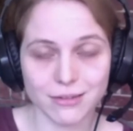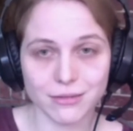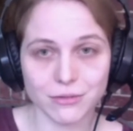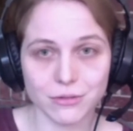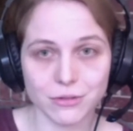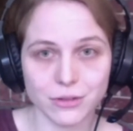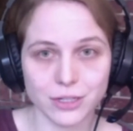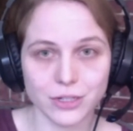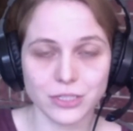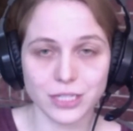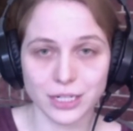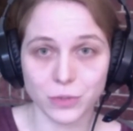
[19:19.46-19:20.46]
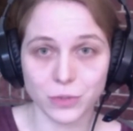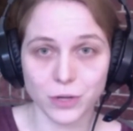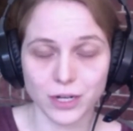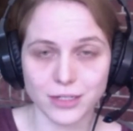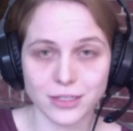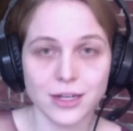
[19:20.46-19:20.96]
little section
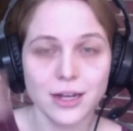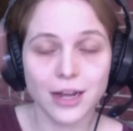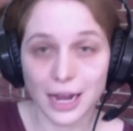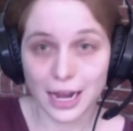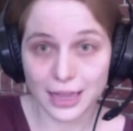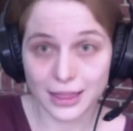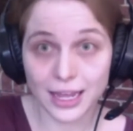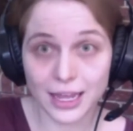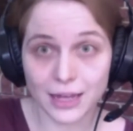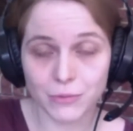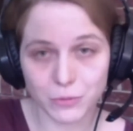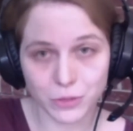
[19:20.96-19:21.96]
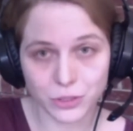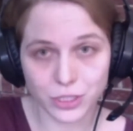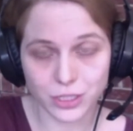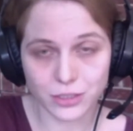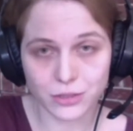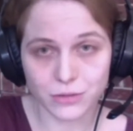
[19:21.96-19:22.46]
was. And then we would
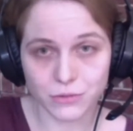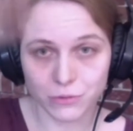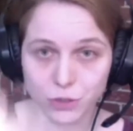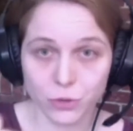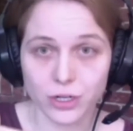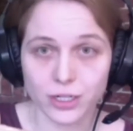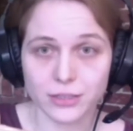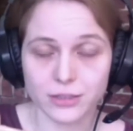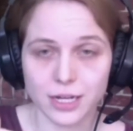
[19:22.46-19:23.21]
just record it.